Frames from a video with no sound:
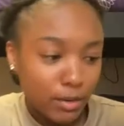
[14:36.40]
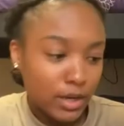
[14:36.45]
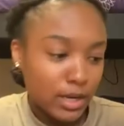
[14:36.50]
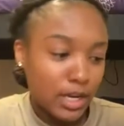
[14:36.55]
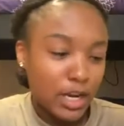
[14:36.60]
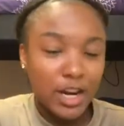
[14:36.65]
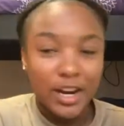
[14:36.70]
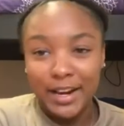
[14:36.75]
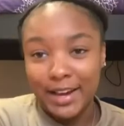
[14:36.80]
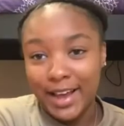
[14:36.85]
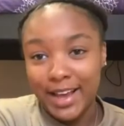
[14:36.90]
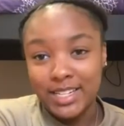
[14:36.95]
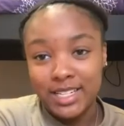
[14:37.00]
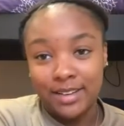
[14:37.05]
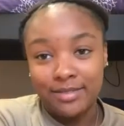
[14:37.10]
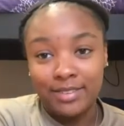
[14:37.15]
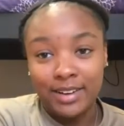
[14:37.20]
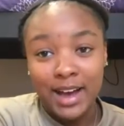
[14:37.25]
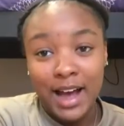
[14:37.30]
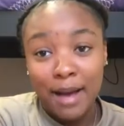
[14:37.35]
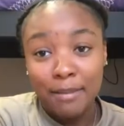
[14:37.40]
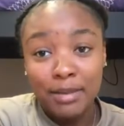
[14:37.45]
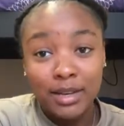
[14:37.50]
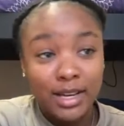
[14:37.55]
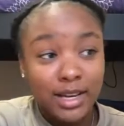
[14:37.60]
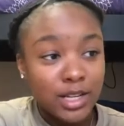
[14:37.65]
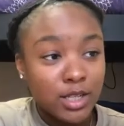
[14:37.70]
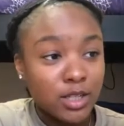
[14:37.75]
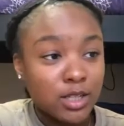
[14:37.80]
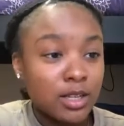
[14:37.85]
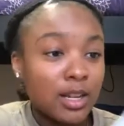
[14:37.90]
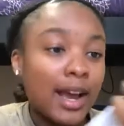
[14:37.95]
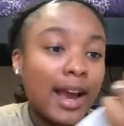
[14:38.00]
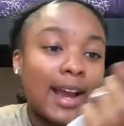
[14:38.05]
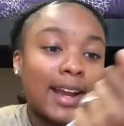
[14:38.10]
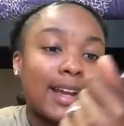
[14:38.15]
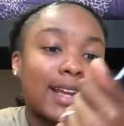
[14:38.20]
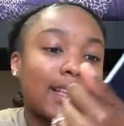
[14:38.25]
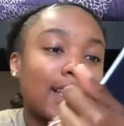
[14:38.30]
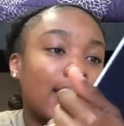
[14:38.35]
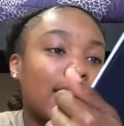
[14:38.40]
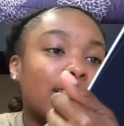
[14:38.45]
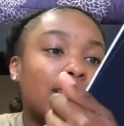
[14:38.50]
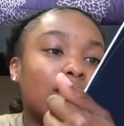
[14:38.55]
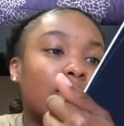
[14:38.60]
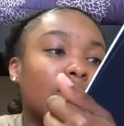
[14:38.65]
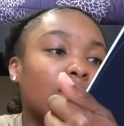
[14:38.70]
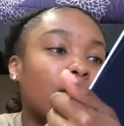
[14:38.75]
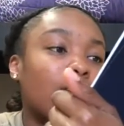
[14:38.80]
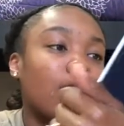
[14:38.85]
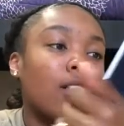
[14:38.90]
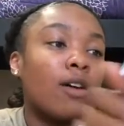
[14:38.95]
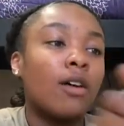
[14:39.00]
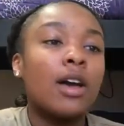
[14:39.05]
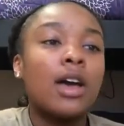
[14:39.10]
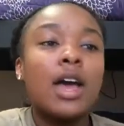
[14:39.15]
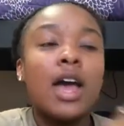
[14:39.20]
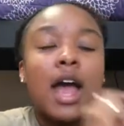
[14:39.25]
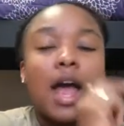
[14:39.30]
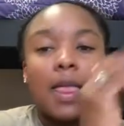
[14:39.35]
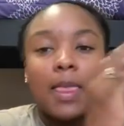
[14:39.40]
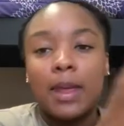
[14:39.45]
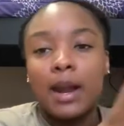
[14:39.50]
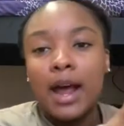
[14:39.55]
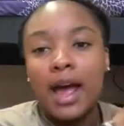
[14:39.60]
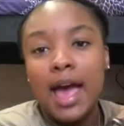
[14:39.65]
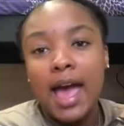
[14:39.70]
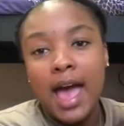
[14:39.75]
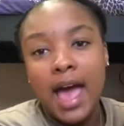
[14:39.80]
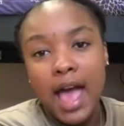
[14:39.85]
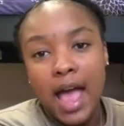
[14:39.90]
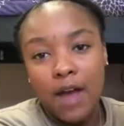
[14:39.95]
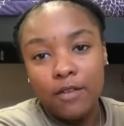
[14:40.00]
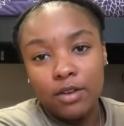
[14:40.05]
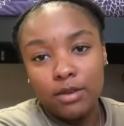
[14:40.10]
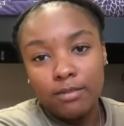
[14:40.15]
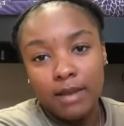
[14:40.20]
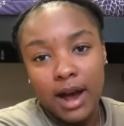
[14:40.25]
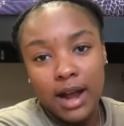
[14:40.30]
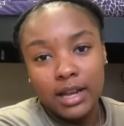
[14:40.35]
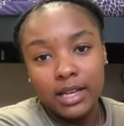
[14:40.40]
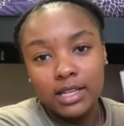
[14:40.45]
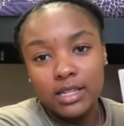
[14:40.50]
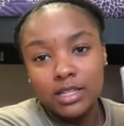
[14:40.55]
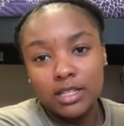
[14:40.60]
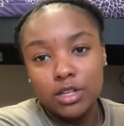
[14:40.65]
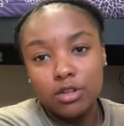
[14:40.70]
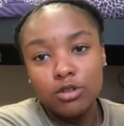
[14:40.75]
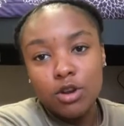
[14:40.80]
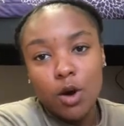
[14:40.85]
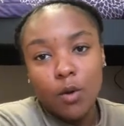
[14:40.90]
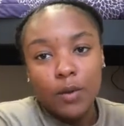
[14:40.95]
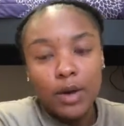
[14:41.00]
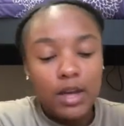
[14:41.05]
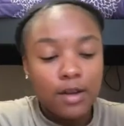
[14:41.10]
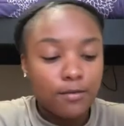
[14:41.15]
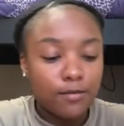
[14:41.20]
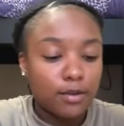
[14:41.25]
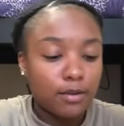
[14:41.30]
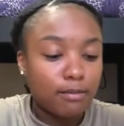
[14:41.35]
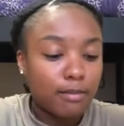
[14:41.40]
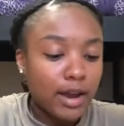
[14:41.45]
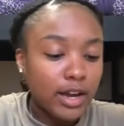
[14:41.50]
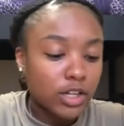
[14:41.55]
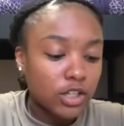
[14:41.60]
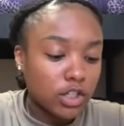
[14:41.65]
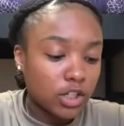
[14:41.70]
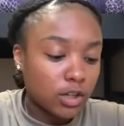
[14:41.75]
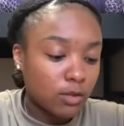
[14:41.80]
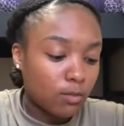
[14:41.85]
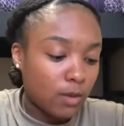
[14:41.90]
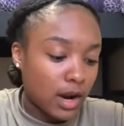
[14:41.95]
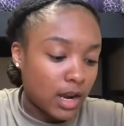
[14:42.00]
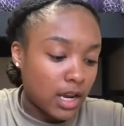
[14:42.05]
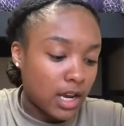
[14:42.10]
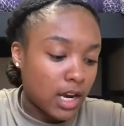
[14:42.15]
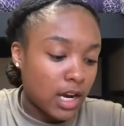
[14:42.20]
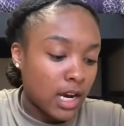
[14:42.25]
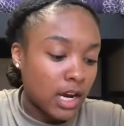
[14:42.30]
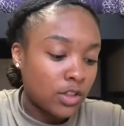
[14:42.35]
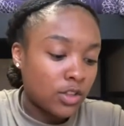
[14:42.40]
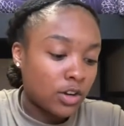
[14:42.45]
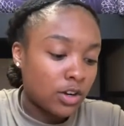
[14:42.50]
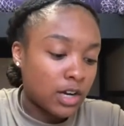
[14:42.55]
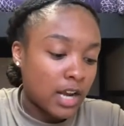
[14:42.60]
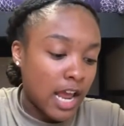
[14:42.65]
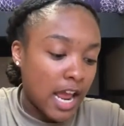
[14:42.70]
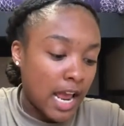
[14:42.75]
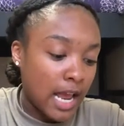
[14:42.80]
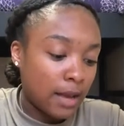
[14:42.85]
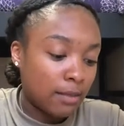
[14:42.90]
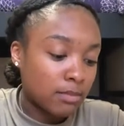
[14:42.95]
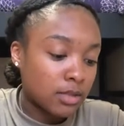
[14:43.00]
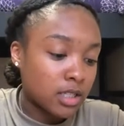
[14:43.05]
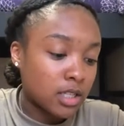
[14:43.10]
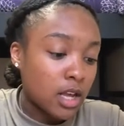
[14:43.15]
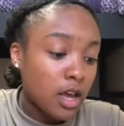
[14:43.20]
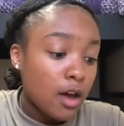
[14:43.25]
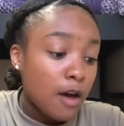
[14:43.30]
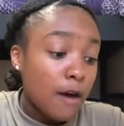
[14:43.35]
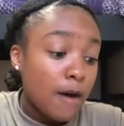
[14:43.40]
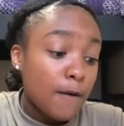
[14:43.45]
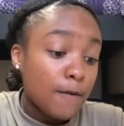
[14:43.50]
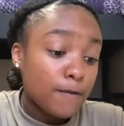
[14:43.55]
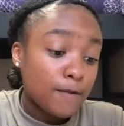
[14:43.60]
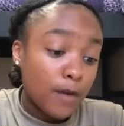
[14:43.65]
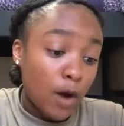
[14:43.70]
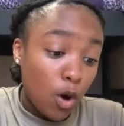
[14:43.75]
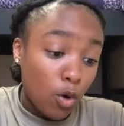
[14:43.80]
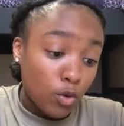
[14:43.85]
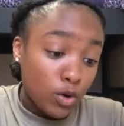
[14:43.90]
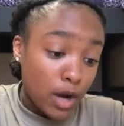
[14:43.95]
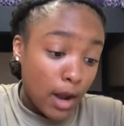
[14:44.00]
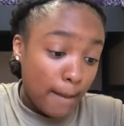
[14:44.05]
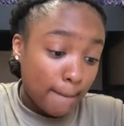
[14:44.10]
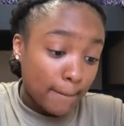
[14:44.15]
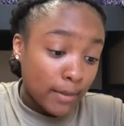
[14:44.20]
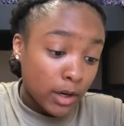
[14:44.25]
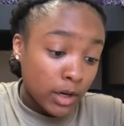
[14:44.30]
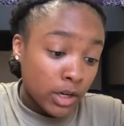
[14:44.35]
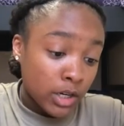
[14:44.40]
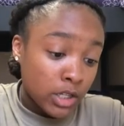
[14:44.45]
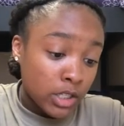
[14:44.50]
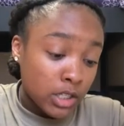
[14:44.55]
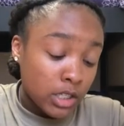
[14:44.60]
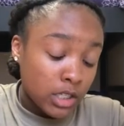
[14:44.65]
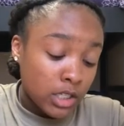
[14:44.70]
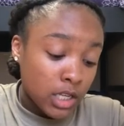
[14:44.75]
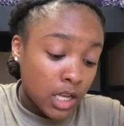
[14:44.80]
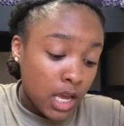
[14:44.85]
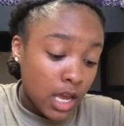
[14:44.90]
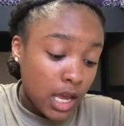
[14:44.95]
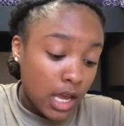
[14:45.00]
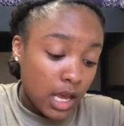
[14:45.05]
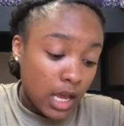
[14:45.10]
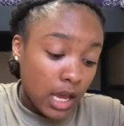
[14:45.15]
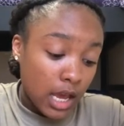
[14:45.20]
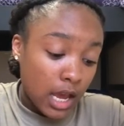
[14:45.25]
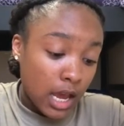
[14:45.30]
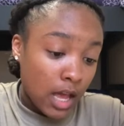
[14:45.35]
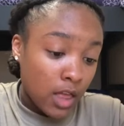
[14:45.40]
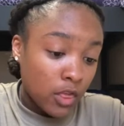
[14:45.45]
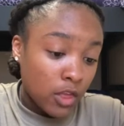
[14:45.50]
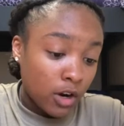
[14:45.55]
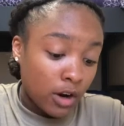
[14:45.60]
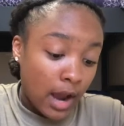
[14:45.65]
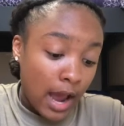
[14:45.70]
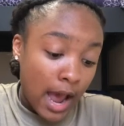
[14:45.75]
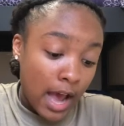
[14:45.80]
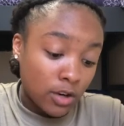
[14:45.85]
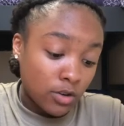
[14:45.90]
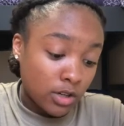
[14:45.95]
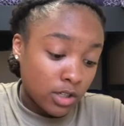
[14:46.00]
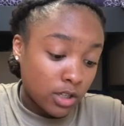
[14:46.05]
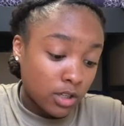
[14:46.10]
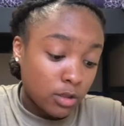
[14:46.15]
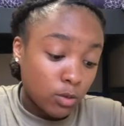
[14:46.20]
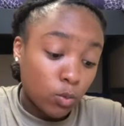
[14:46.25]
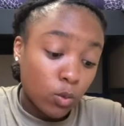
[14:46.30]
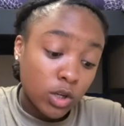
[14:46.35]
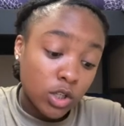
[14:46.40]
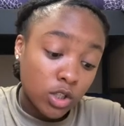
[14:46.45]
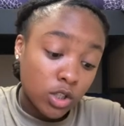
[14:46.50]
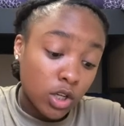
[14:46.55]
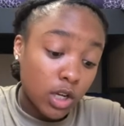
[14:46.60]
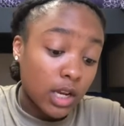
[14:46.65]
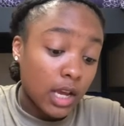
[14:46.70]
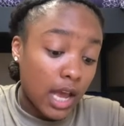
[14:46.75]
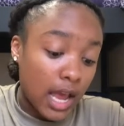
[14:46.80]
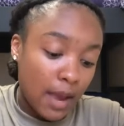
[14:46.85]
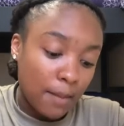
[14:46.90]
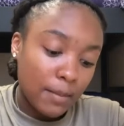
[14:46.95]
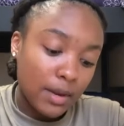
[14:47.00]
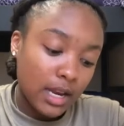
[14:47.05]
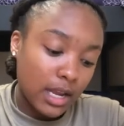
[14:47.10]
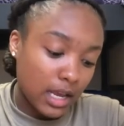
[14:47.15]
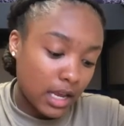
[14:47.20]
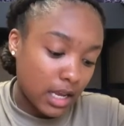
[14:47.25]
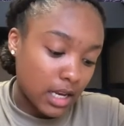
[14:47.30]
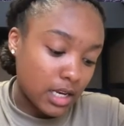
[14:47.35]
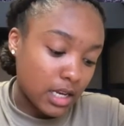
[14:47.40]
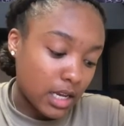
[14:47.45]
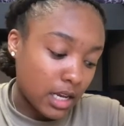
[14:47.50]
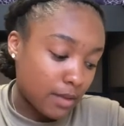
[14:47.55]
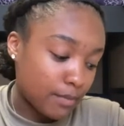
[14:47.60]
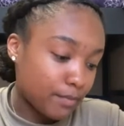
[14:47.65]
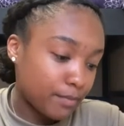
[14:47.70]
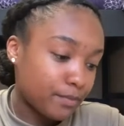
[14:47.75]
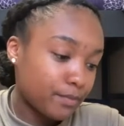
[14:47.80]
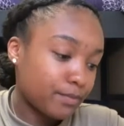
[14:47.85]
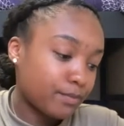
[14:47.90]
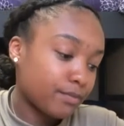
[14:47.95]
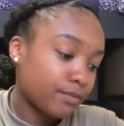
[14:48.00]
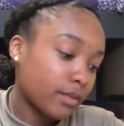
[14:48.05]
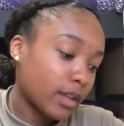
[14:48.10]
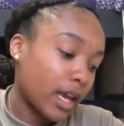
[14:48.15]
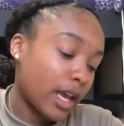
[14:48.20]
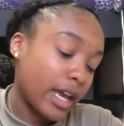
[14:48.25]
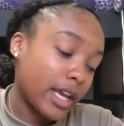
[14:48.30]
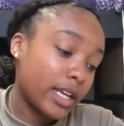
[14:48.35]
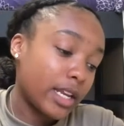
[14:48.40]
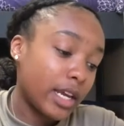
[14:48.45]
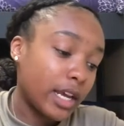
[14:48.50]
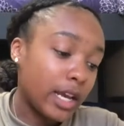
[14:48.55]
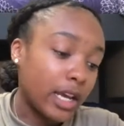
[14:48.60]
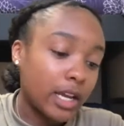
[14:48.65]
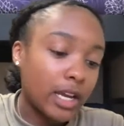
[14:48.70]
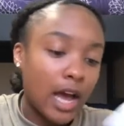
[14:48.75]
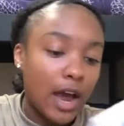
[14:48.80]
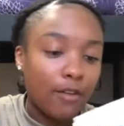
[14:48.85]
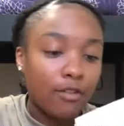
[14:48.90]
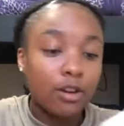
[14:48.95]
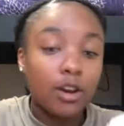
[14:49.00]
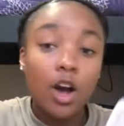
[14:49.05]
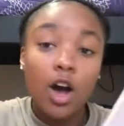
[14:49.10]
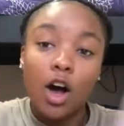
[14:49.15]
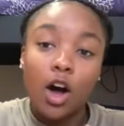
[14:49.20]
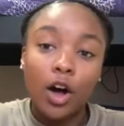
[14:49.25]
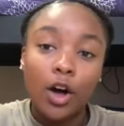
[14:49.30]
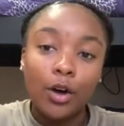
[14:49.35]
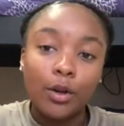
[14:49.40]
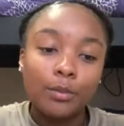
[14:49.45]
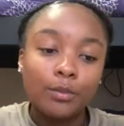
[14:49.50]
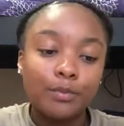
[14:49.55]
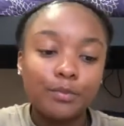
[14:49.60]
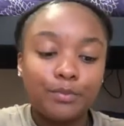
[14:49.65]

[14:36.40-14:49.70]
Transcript: here in case I forgot, because I didn't did that in so long. And then I had everybody's, you know, information right here, their names, phone numbers, and their addresses, which came in handy. It did, I recall.